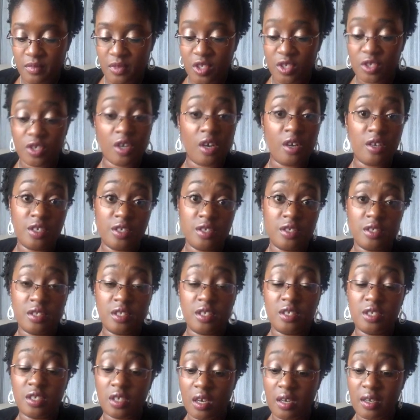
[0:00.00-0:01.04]
The dark and
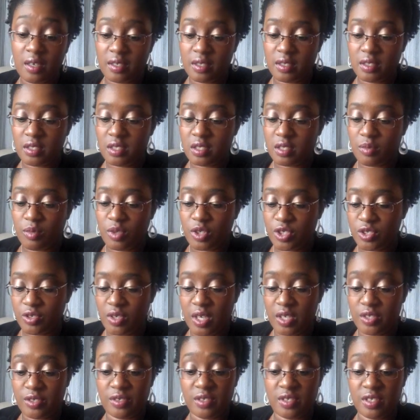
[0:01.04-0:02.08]
the tinted
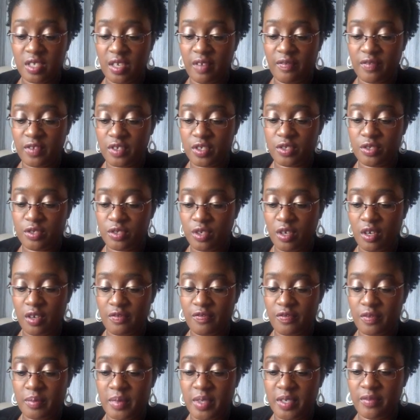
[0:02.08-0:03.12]
moisturizer is definitely too
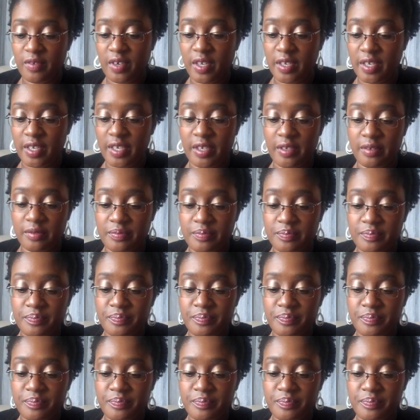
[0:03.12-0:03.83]
dark for me right now.